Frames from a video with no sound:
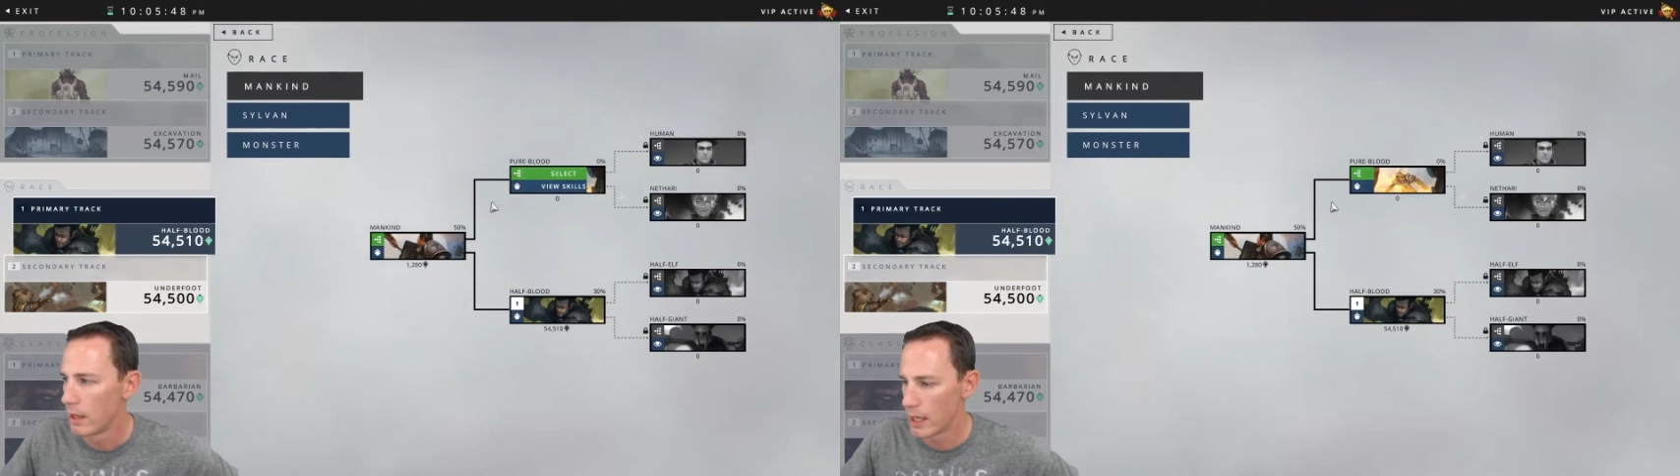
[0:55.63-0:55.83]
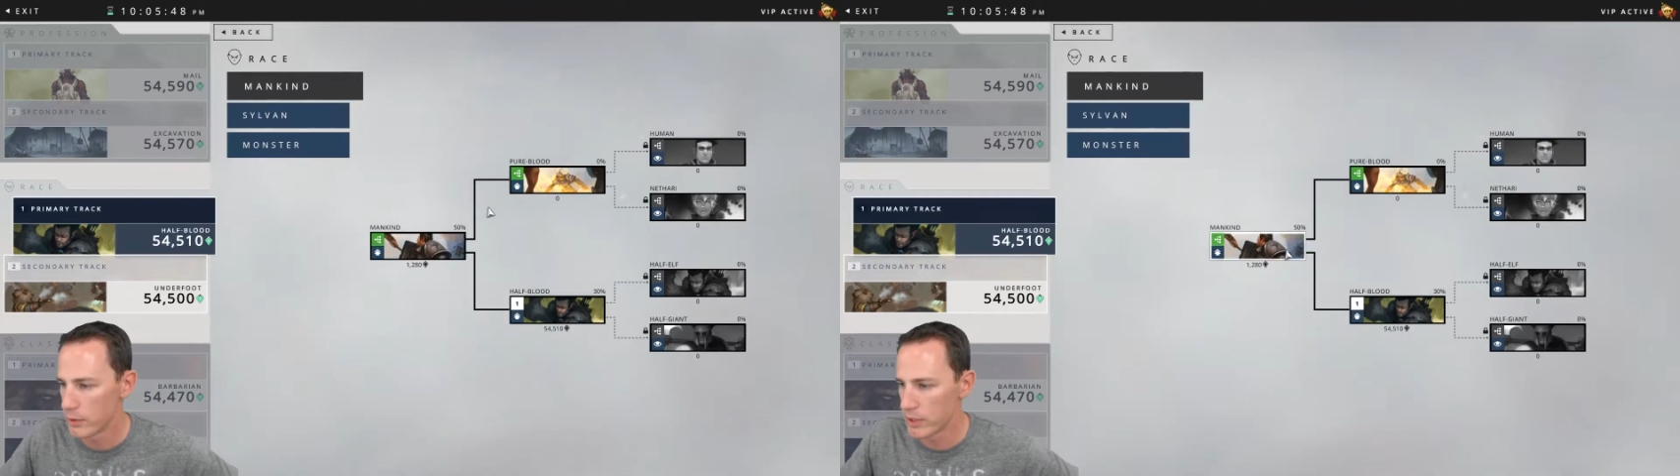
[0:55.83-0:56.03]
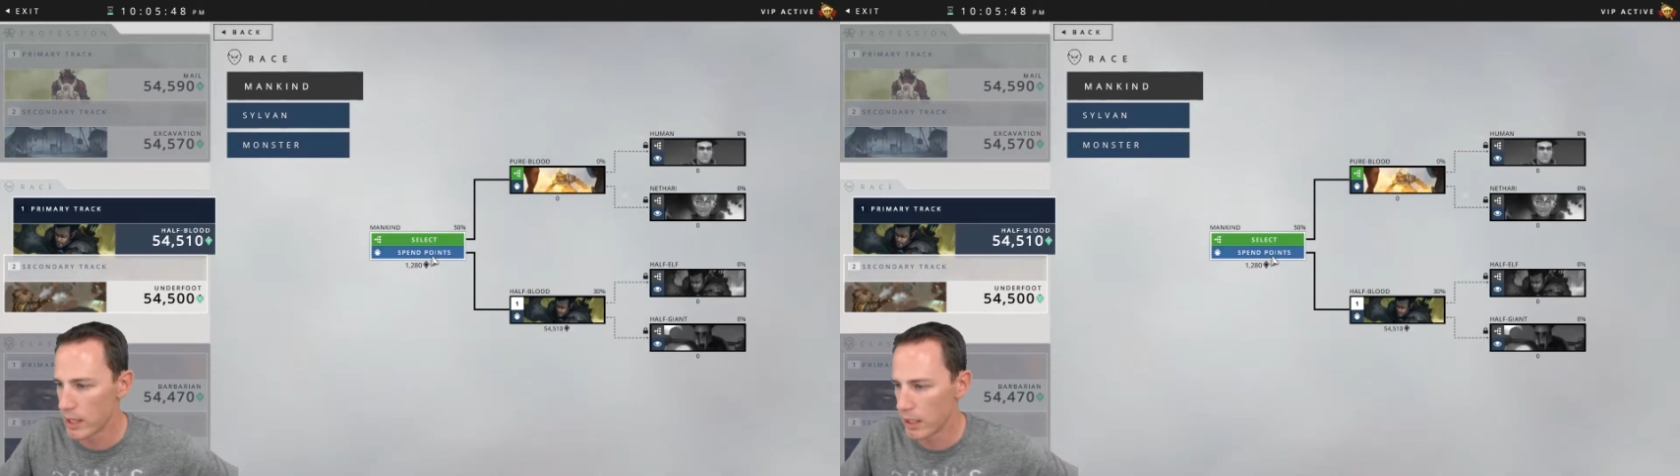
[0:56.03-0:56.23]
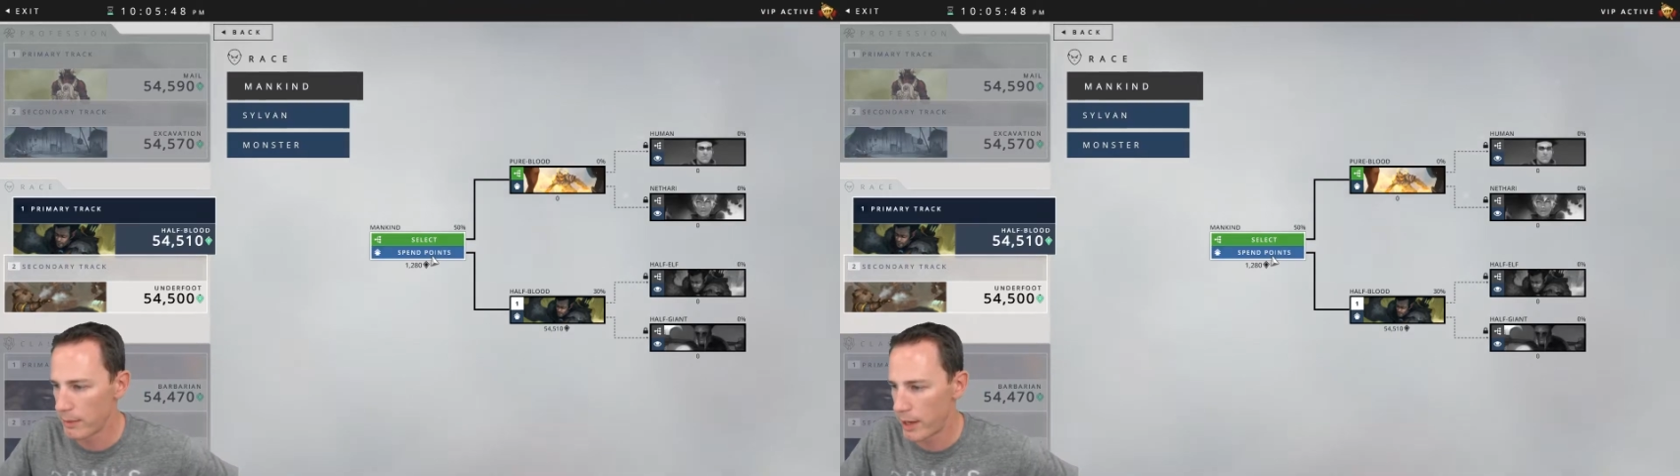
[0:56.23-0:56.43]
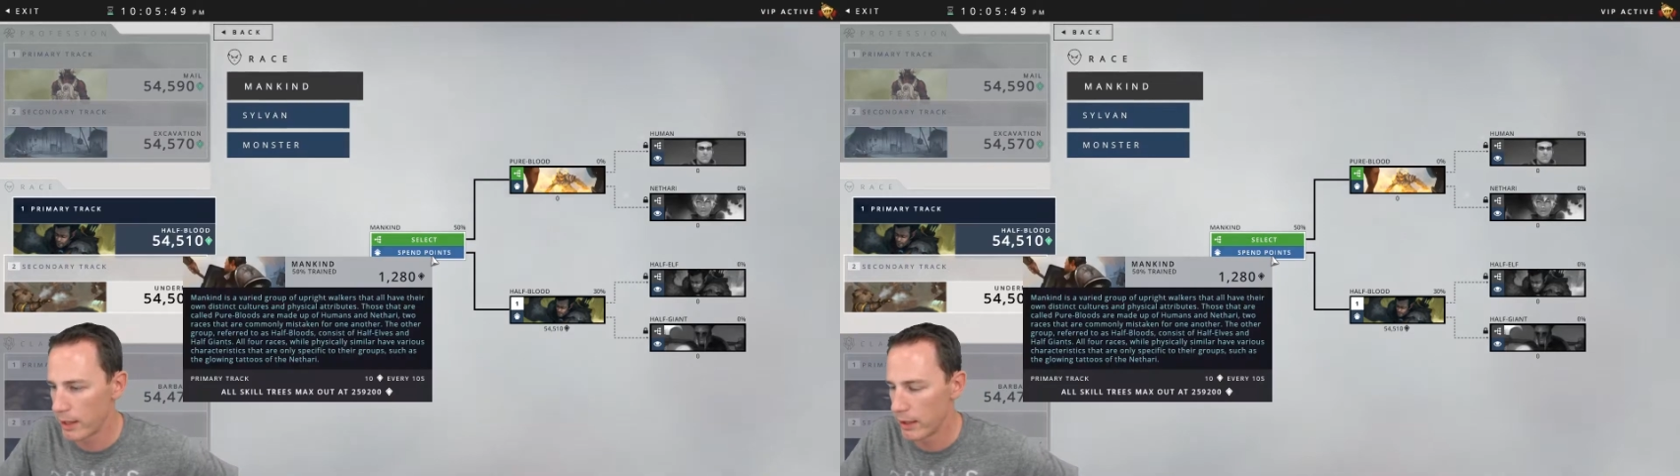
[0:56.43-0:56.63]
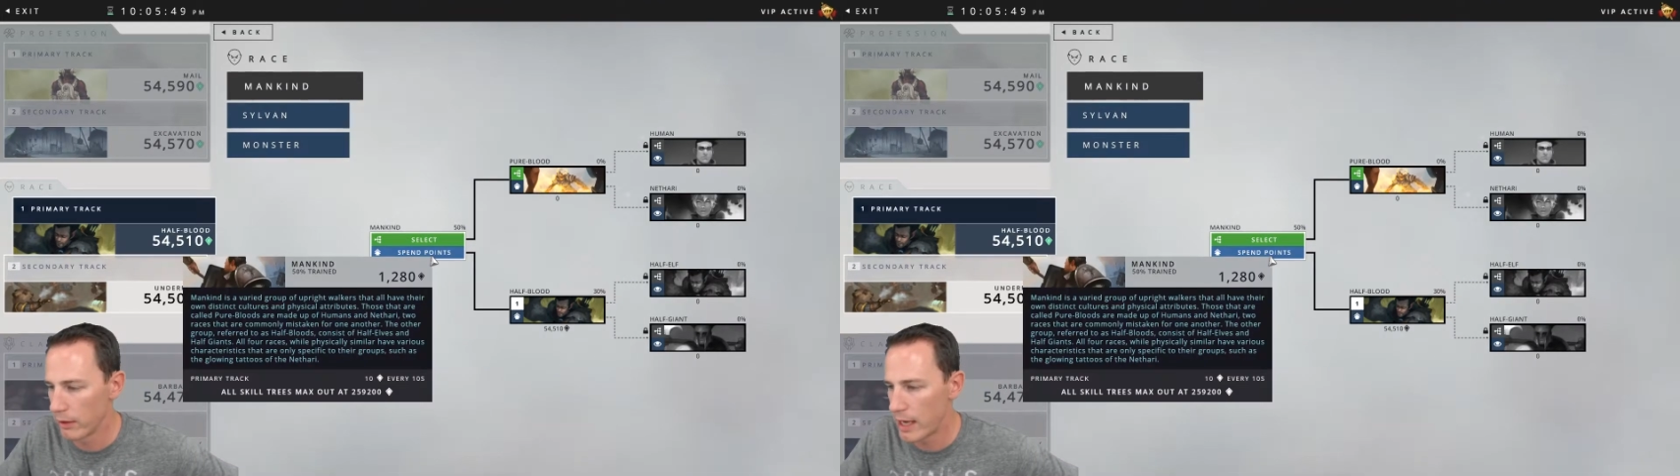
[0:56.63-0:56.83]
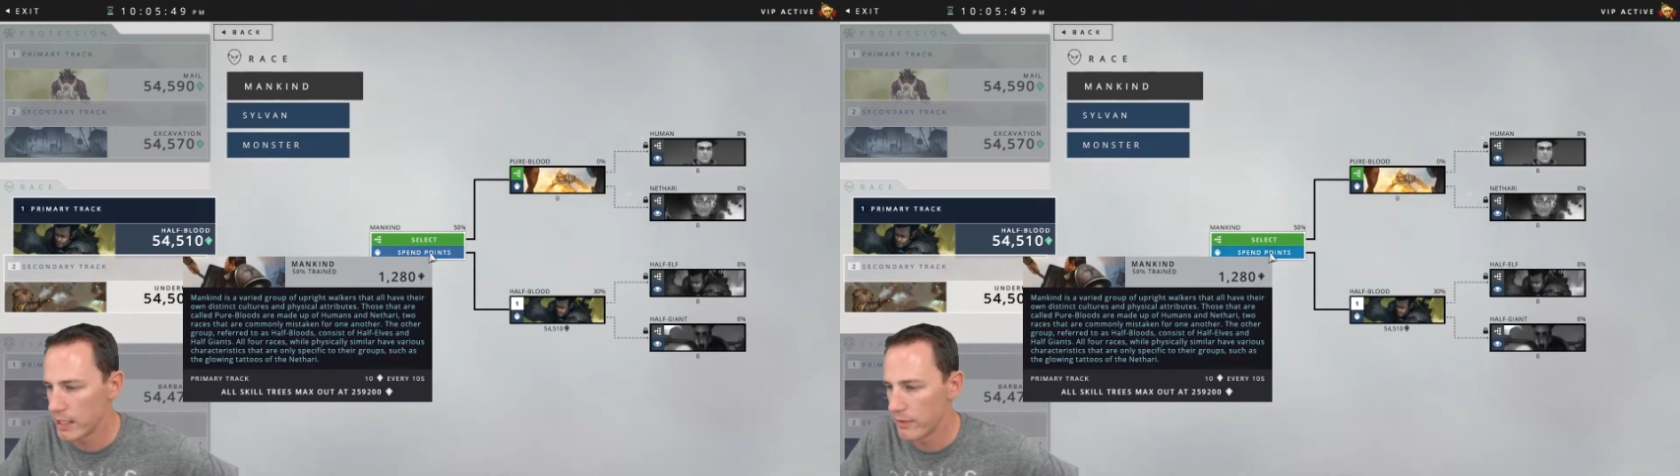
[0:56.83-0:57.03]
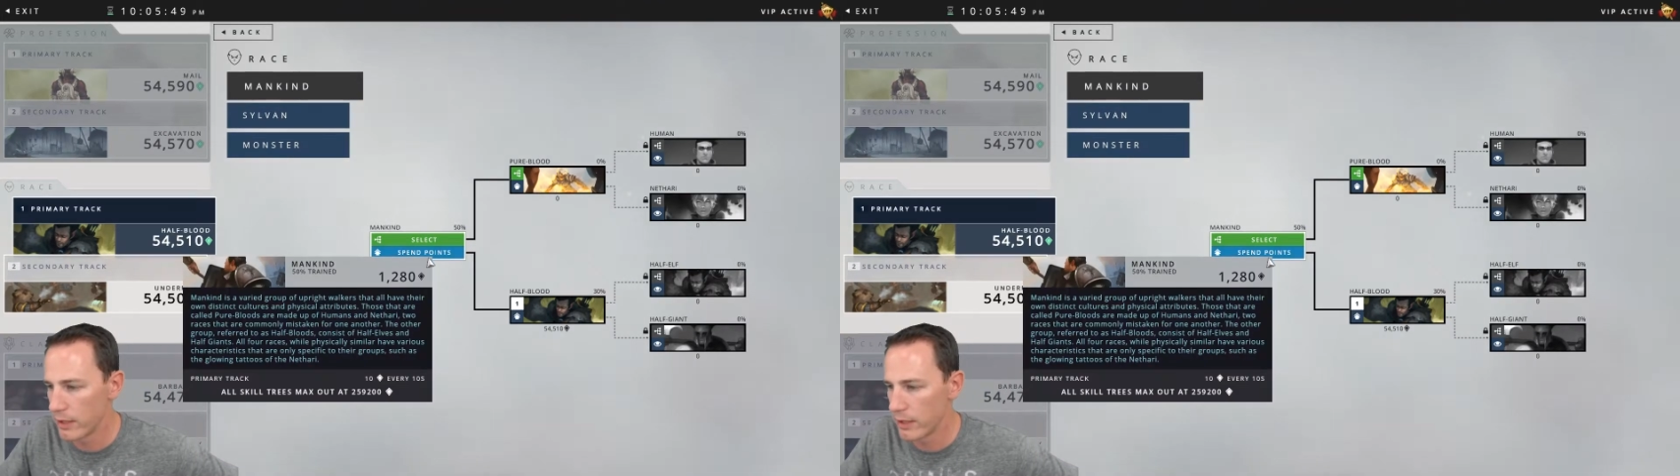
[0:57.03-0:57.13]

as we talked about in the last